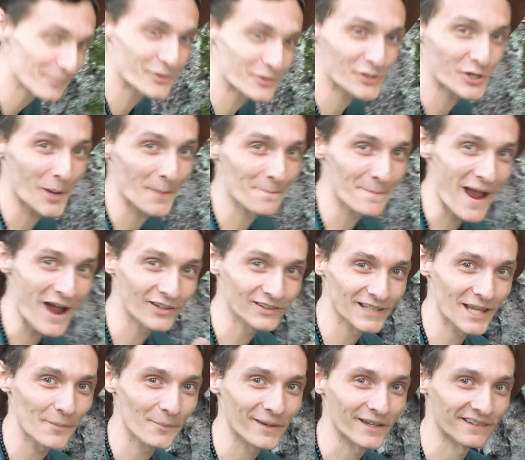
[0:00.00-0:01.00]
up here on Mount
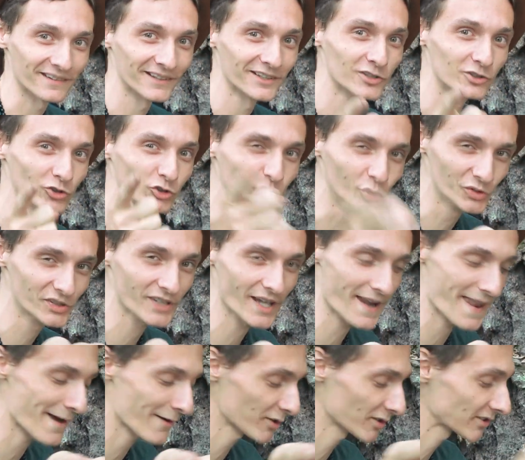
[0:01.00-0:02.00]
Lemmon,
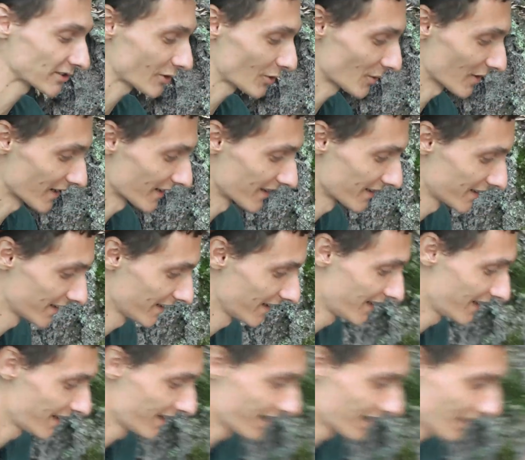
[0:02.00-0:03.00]
Tucson, Arizona. That's
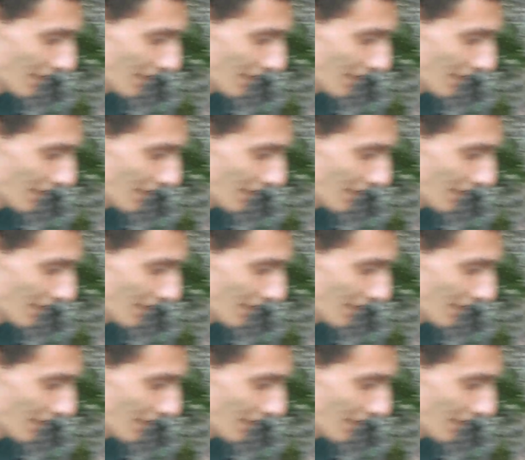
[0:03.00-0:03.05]
right.